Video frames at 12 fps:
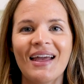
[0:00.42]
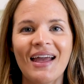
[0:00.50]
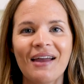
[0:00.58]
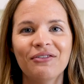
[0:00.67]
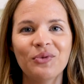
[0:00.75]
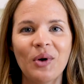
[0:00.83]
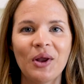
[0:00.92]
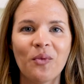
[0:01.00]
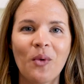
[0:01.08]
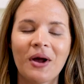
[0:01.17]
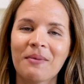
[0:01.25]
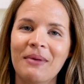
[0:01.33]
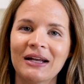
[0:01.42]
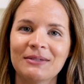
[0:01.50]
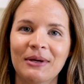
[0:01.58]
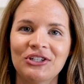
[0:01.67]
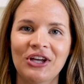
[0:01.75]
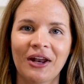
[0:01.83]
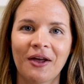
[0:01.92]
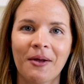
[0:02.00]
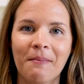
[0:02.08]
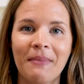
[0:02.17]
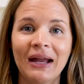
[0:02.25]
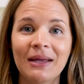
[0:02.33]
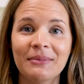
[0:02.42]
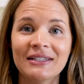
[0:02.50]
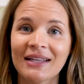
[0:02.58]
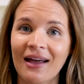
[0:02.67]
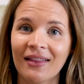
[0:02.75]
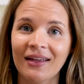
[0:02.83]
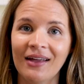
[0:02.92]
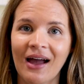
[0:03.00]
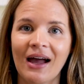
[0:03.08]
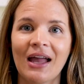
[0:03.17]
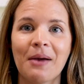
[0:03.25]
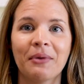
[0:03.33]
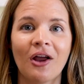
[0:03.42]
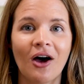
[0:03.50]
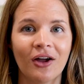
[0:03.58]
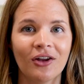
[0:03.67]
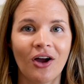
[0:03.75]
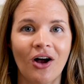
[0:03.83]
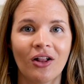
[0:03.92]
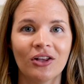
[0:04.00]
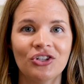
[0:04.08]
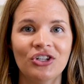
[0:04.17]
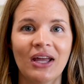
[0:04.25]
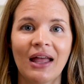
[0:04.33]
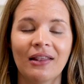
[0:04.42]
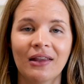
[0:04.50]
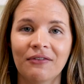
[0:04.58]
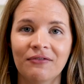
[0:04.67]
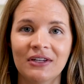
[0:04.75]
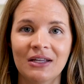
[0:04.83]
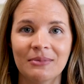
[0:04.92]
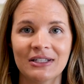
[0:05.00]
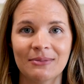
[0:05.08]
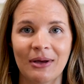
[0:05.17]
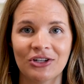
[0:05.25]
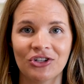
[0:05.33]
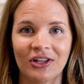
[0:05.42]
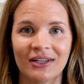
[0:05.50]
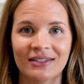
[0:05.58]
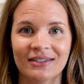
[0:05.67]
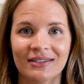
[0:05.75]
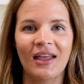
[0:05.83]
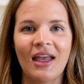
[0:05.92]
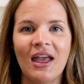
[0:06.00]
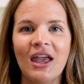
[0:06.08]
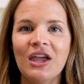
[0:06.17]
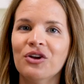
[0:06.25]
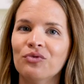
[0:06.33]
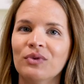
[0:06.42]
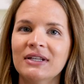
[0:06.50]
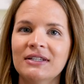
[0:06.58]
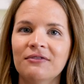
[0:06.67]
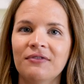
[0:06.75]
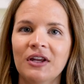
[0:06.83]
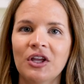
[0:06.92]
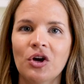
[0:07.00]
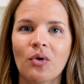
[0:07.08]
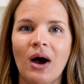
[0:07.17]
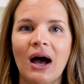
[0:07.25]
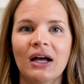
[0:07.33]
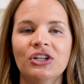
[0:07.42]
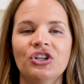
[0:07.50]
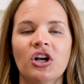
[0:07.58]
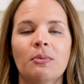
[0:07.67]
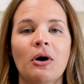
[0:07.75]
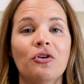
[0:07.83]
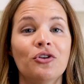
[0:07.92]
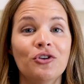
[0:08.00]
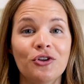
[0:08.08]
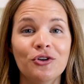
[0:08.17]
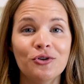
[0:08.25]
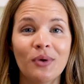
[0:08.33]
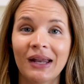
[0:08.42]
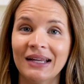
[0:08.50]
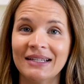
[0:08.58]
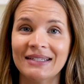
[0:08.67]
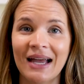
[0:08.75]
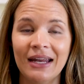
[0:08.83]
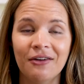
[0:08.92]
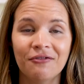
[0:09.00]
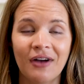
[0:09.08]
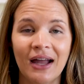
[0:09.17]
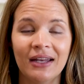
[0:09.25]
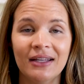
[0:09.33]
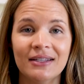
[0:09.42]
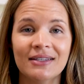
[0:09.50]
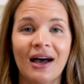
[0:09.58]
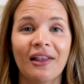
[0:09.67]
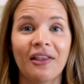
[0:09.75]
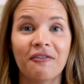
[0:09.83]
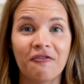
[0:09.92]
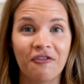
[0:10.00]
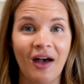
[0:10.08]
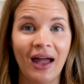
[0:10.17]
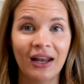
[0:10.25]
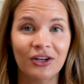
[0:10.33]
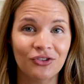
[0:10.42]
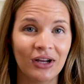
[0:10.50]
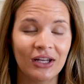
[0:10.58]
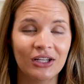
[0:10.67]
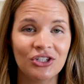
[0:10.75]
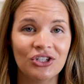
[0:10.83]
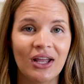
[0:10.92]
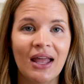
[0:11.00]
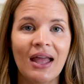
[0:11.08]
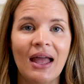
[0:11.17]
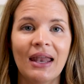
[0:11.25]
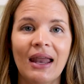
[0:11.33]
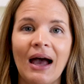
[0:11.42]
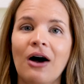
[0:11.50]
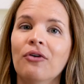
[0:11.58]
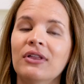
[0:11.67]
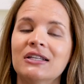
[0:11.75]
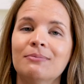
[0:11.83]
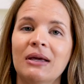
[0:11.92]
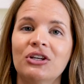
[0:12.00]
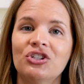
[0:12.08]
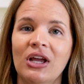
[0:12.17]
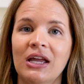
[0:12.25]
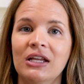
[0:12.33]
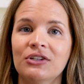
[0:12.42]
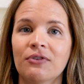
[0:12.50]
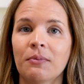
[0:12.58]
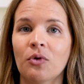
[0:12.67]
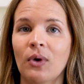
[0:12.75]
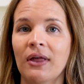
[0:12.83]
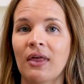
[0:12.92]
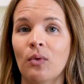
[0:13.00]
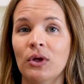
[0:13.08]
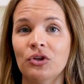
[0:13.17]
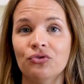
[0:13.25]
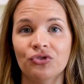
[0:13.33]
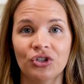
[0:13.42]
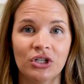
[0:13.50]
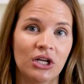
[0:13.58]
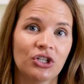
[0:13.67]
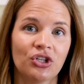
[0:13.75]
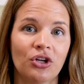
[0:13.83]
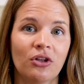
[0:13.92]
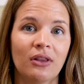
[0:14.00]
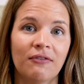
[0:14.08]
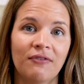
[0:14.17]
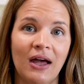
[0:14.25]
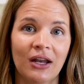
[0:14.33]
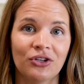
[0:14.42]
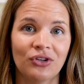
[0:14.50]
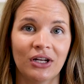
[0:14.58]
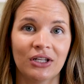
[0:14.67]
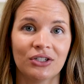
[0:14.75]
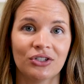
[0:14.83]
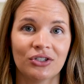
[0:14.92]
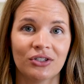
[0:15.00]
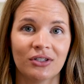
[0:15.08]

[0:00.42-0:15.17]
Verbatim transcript: Hey everyone, welcome back to my channel. My name is Kelly. I am an oncology and lymphedema specialist. In a recent video, I shared about new and exciting findings on lymphatic drainage and how this may change from the way that we do traditional lymphatic drainage.